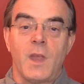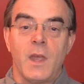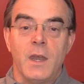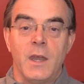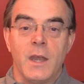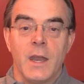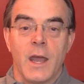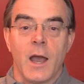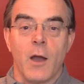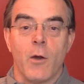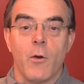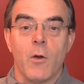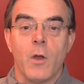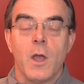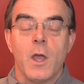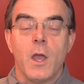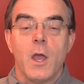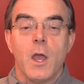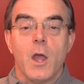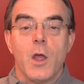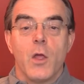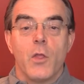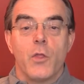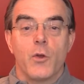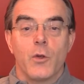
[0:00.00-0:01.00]
Now,
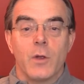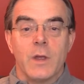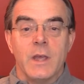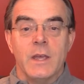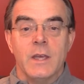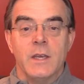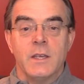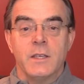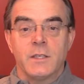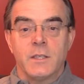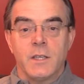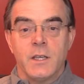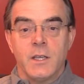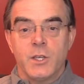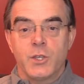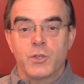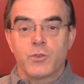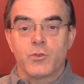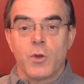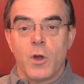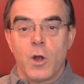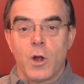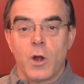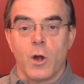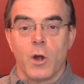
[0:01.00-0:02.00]
there is a
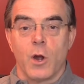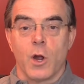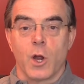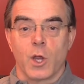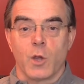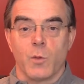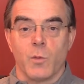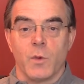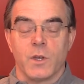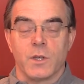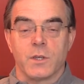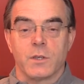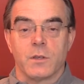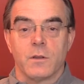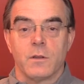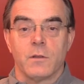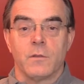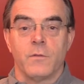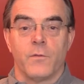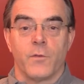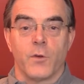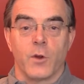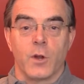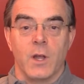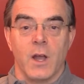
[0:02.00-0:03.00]
strong argument
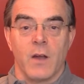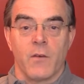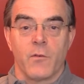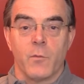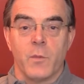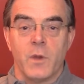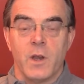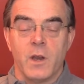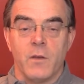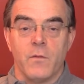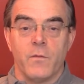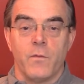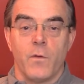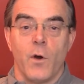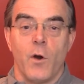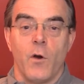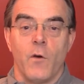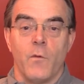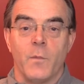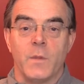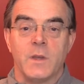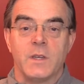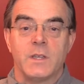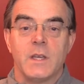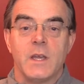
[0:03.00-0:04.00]
for government
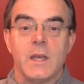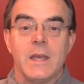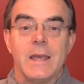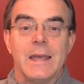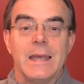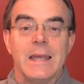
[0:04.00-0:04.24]
involvement